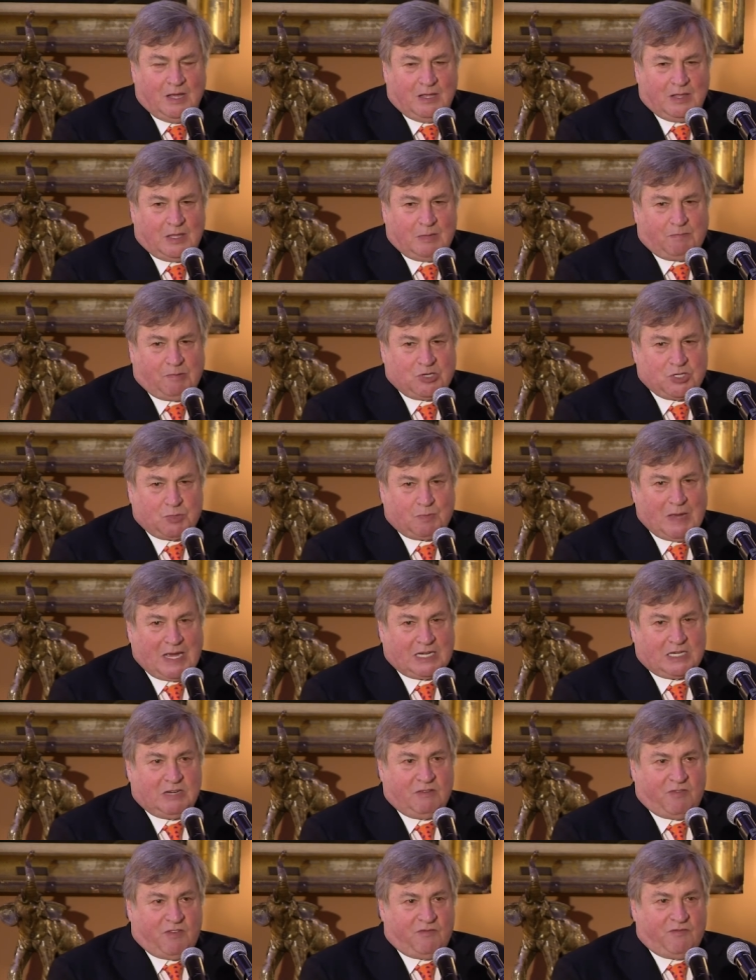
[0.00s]
the
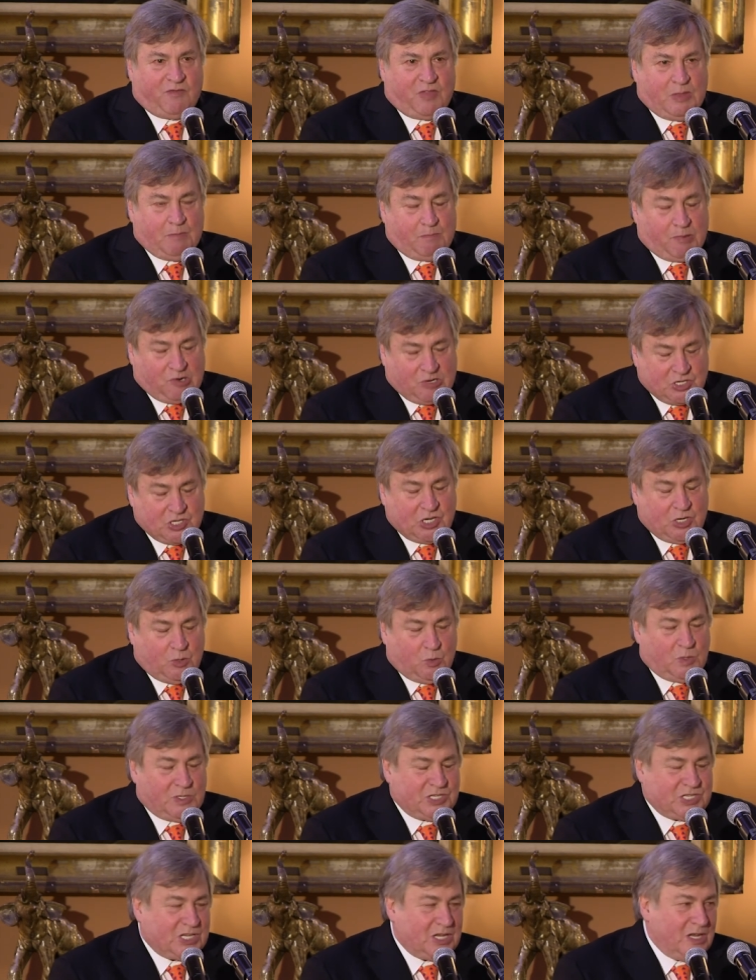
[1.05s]
perspective of the person who
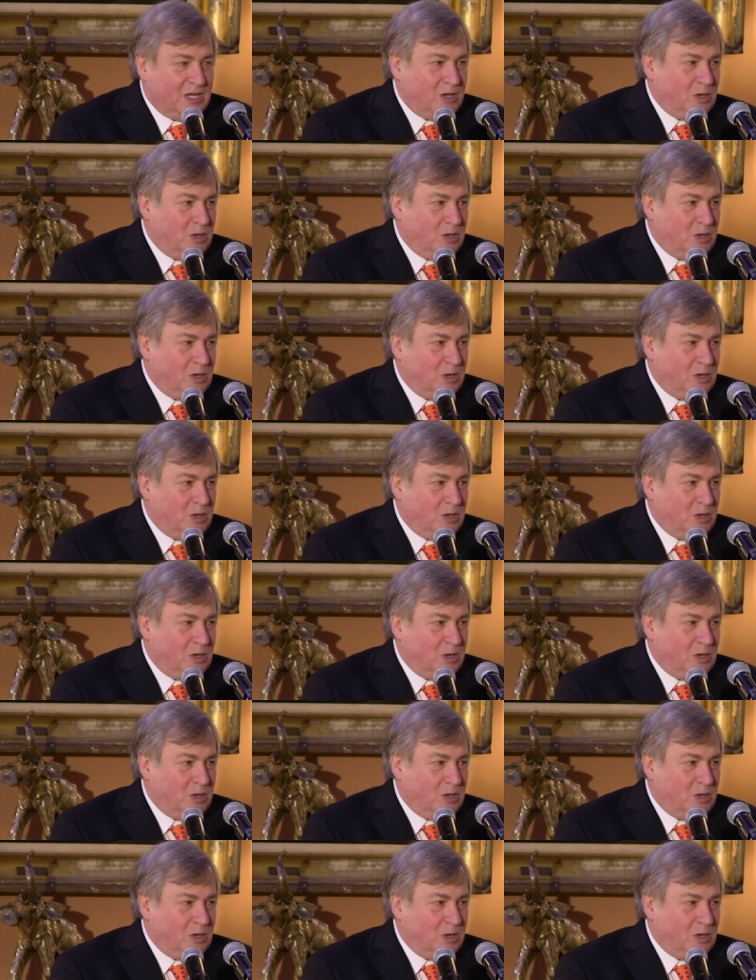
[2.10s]
was